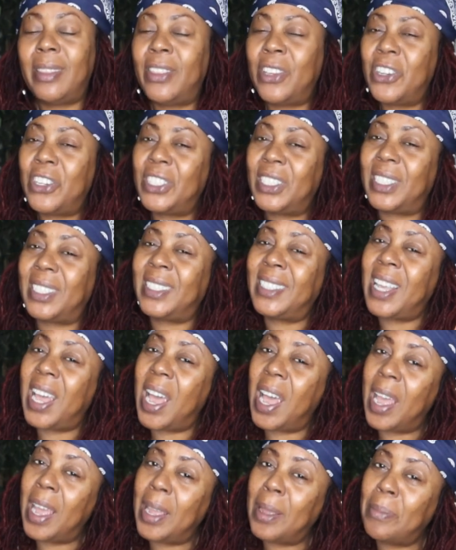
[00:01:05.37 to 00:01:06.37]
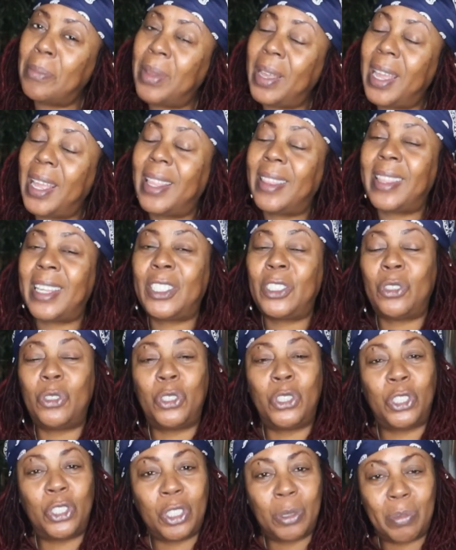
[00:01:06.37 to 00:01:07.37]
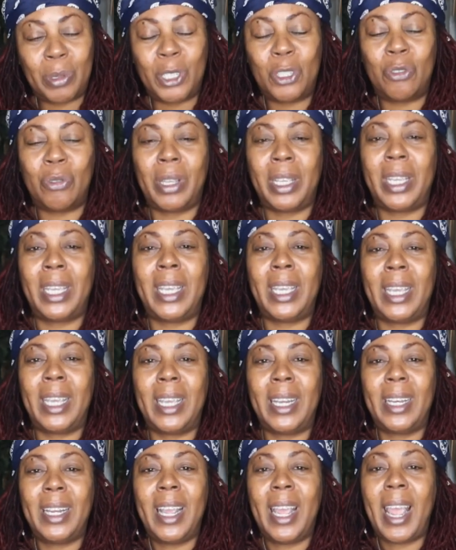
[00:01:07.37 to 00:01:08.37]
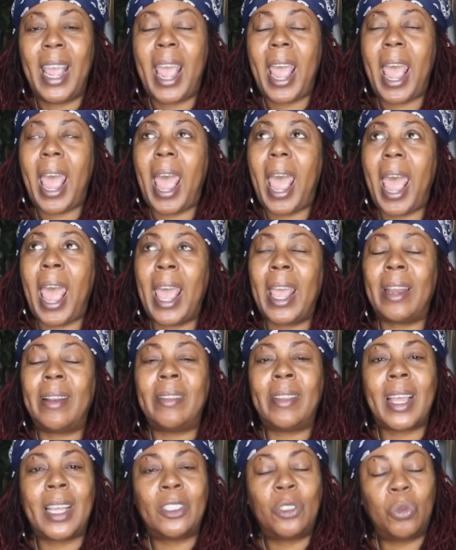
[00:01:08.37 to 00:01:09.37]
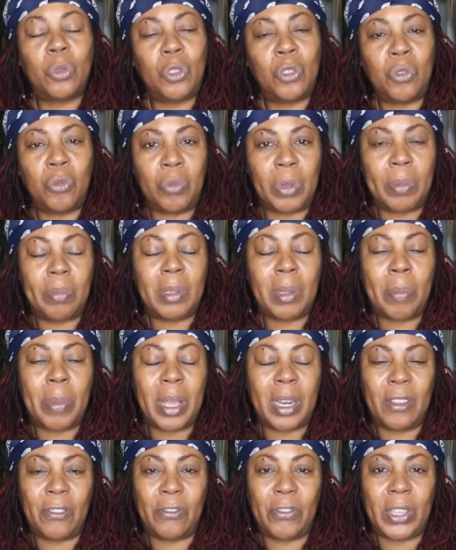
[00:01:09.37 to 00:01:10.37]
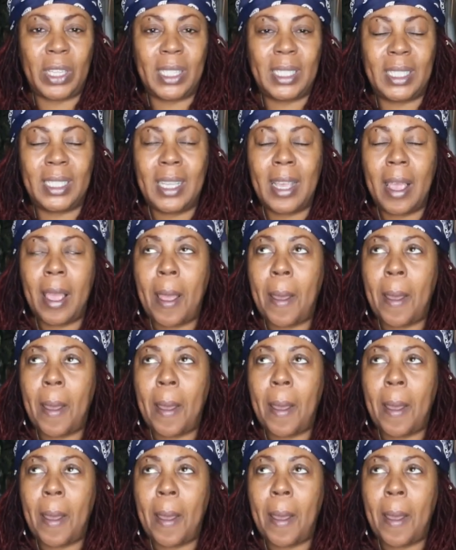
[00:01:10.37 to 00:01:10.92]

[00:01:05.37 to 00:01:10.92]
there is a time that you should be drinking it, and that's when you reap the benefits.